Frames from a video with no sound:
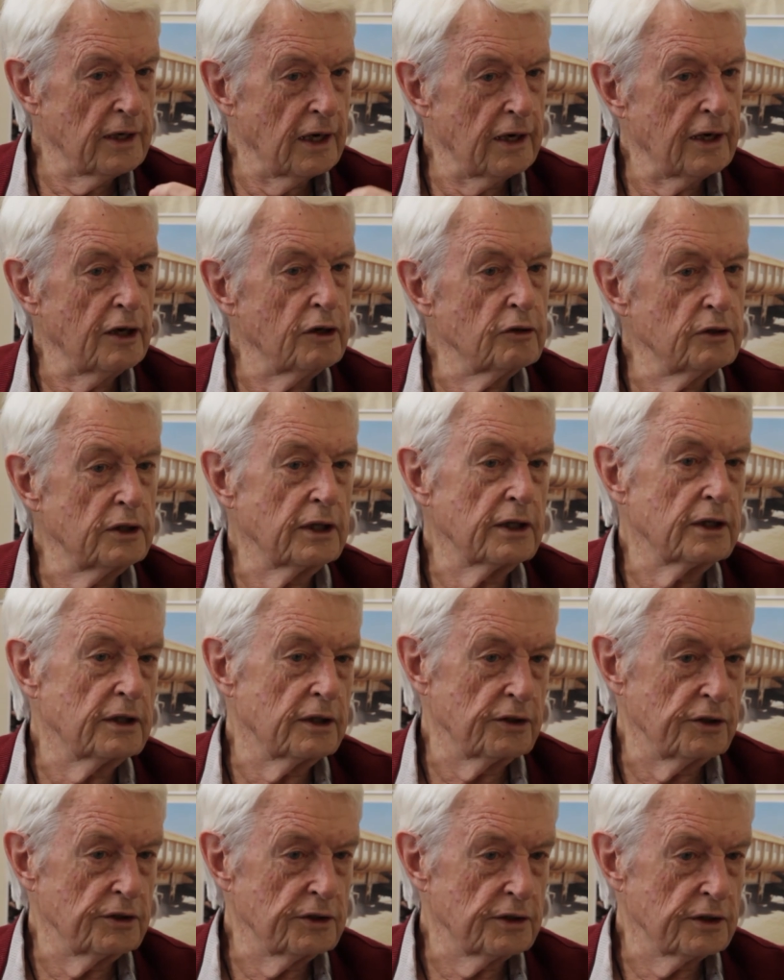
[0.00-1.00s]
the load
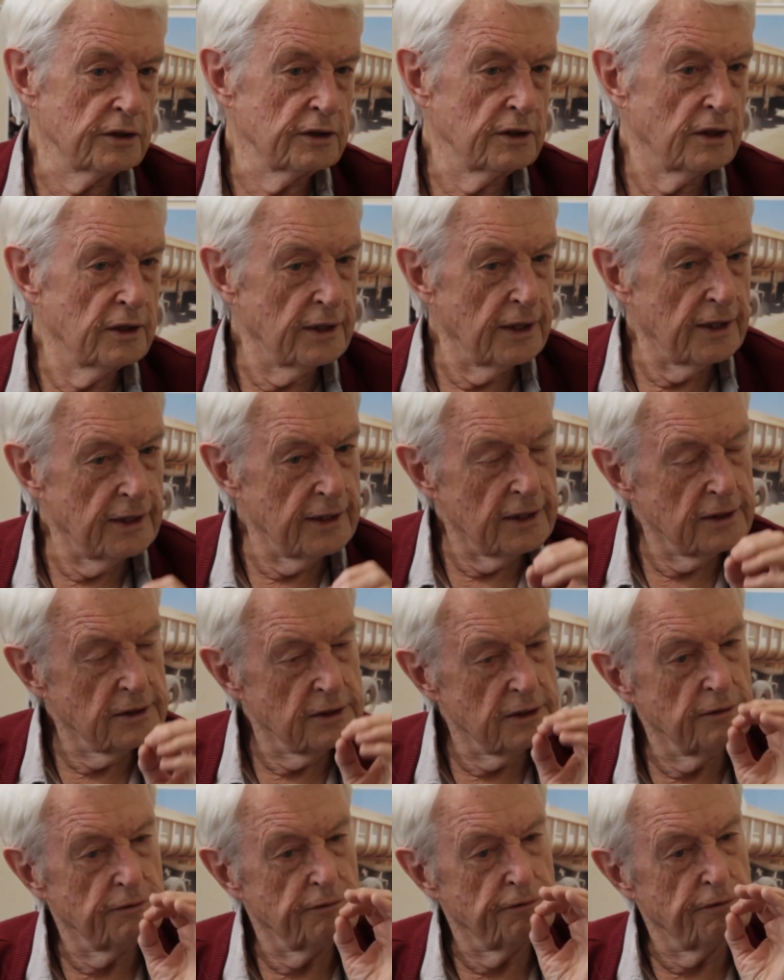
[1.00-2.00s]
increases. Now
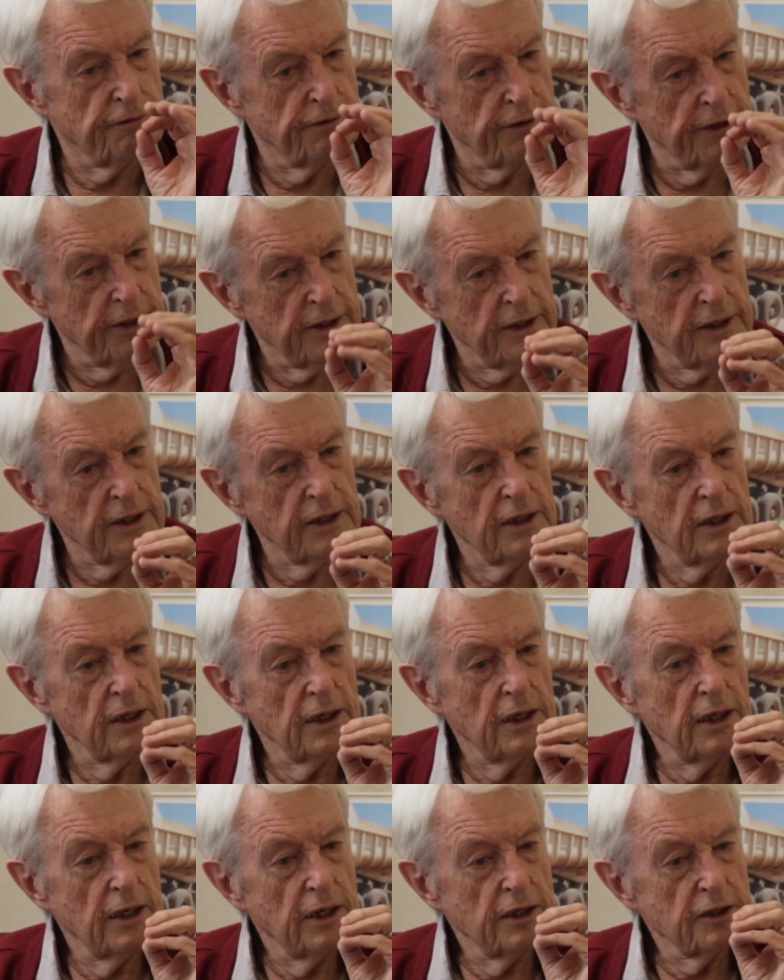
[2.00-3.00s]
that's a very
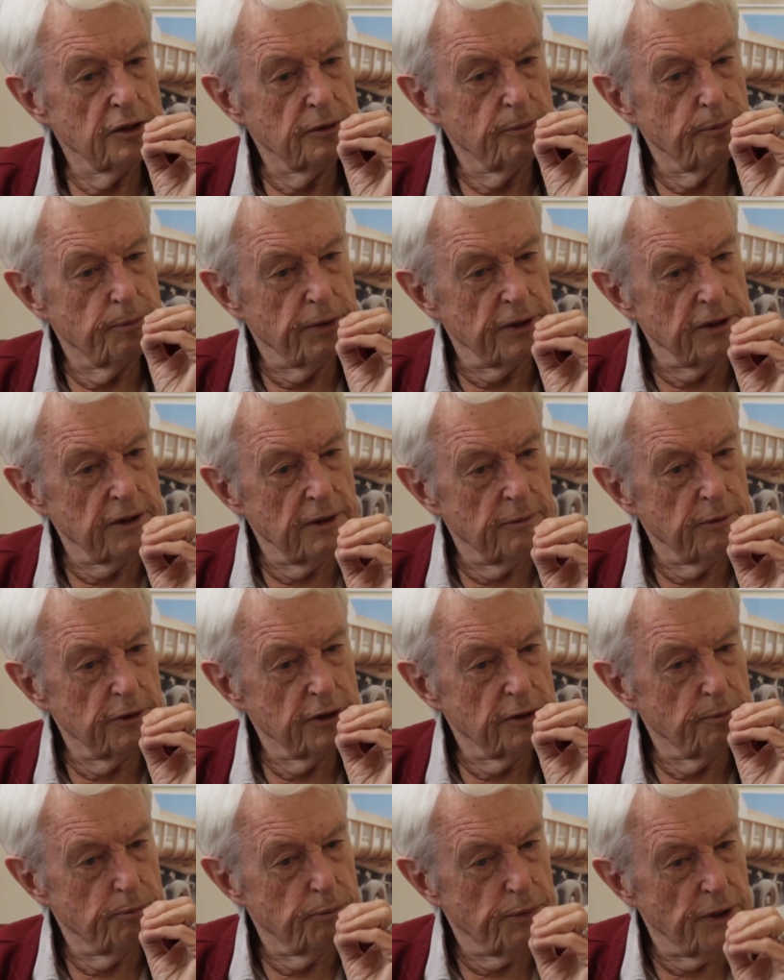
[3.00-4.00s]

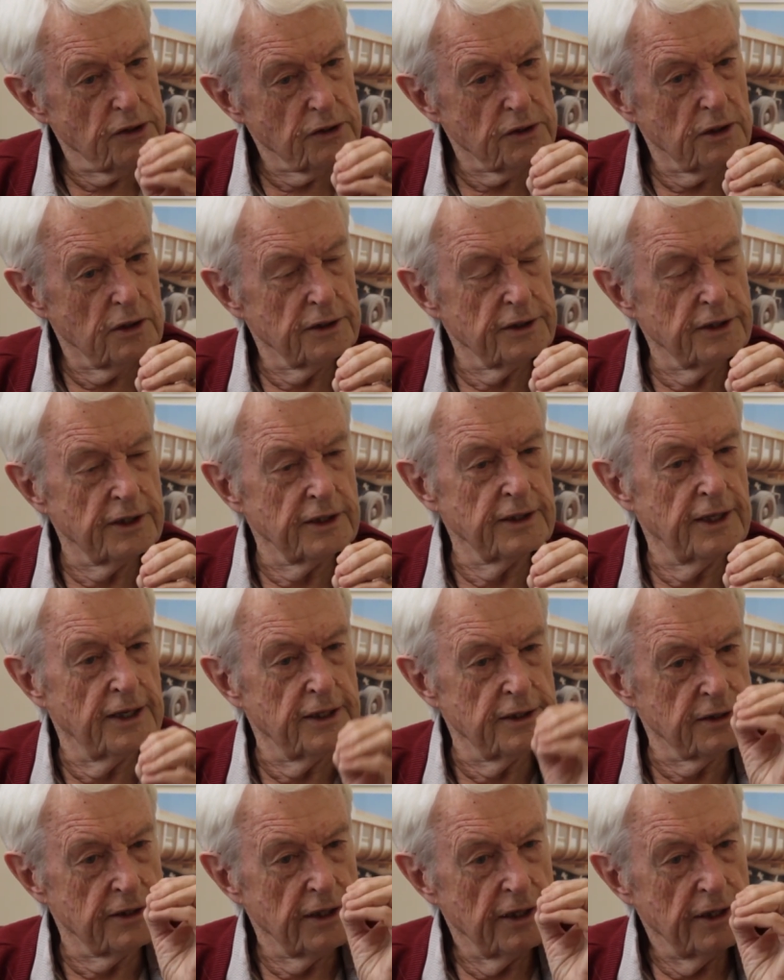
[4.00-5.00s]
special thing.
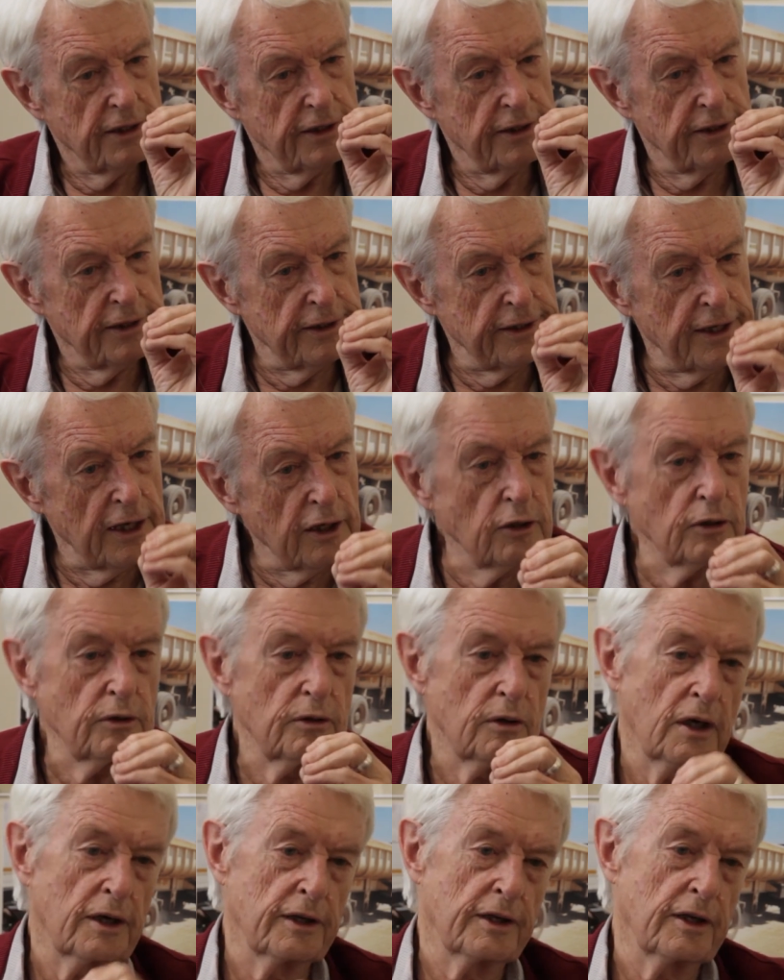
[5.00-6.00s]
There's
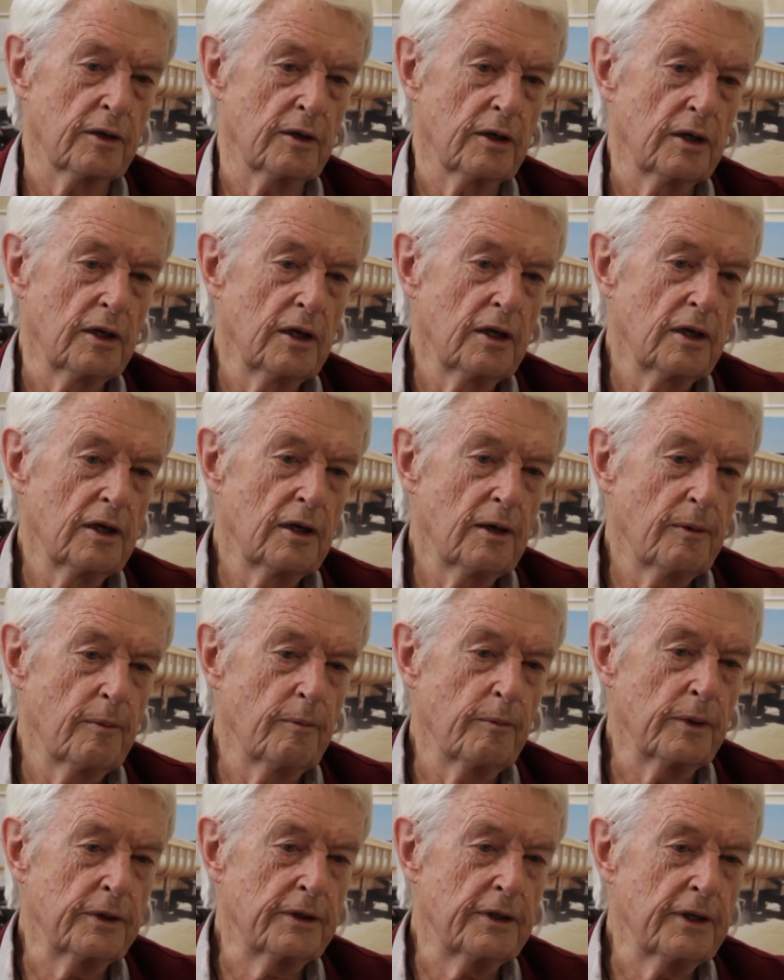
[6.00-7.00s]
no other
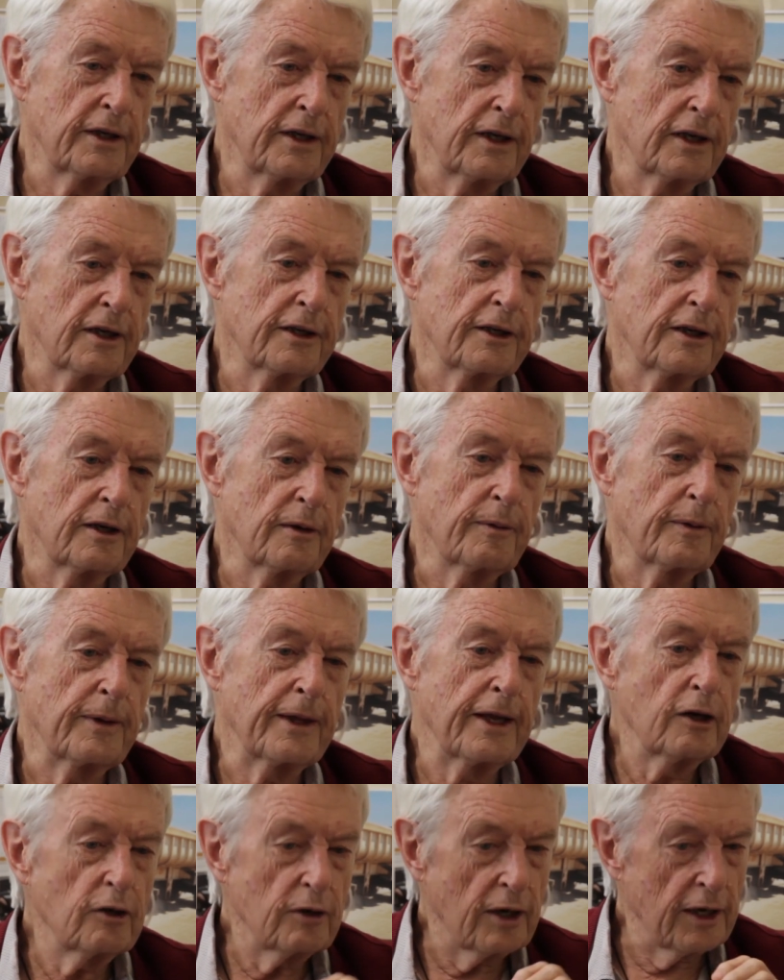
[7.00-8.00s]
material,
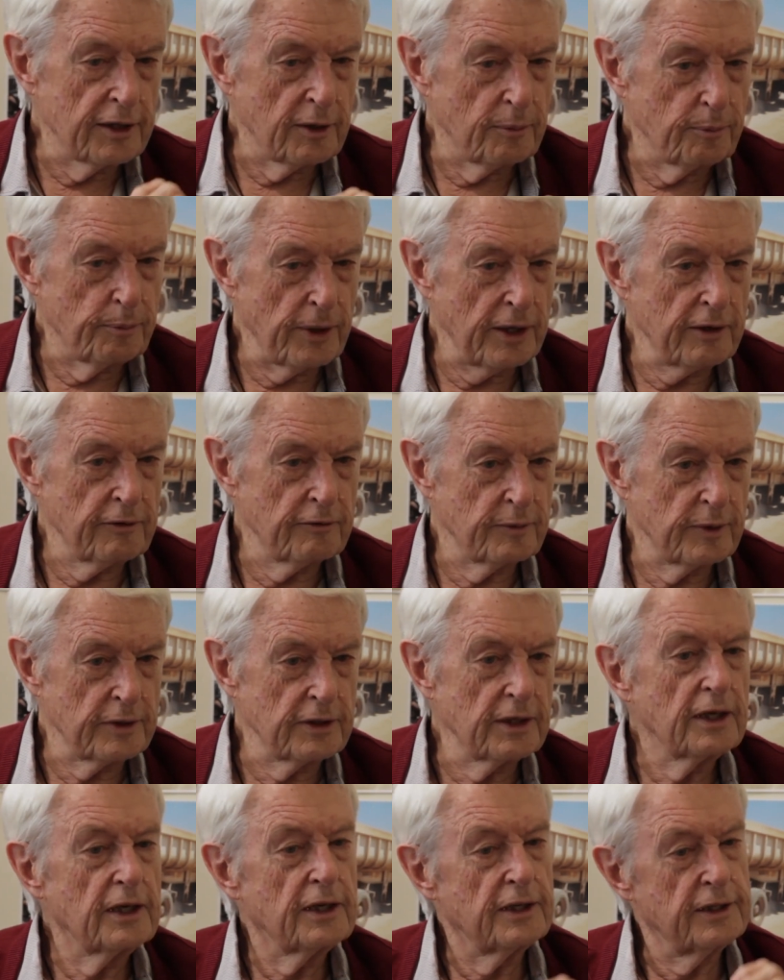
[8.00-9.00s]
no other
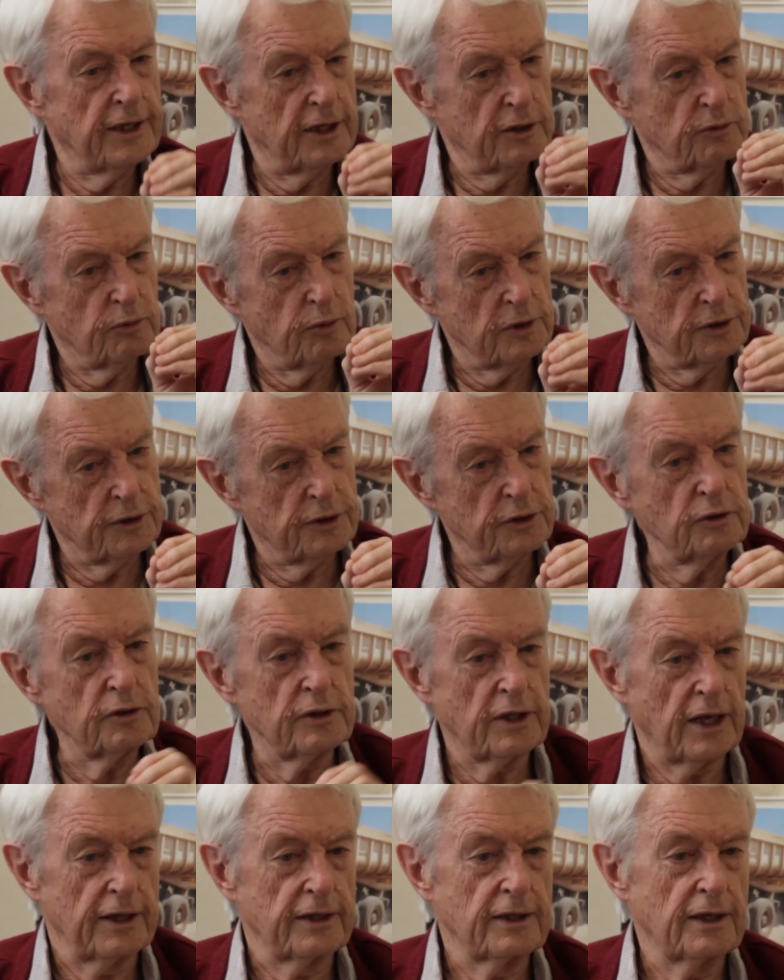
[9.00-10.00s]
pavement that will do
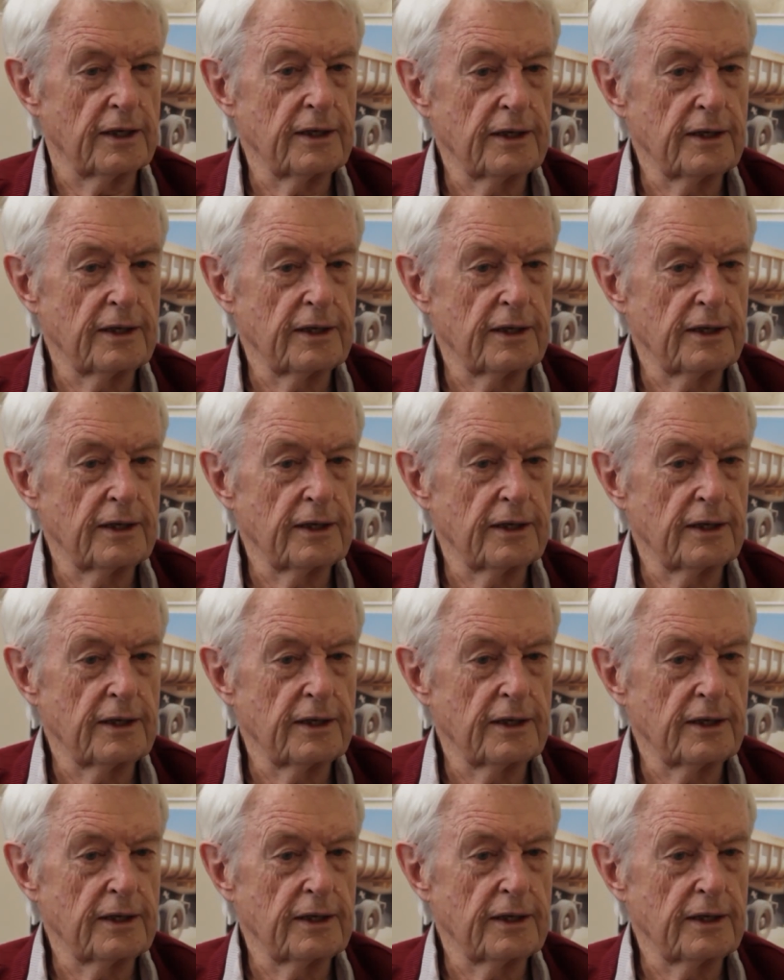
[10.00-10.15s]
that.